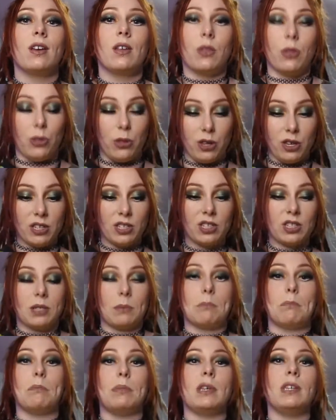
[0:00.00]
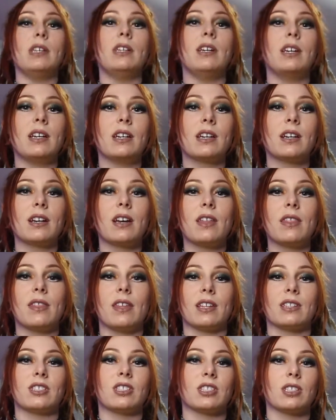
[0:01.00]
this being
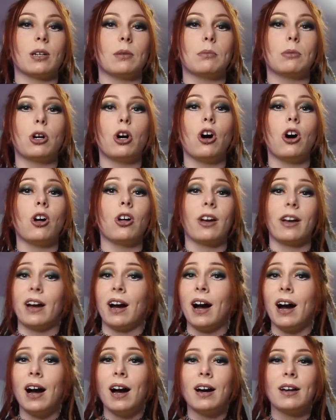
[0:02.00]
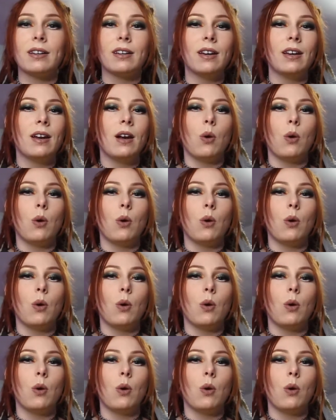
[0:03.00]
that some call God,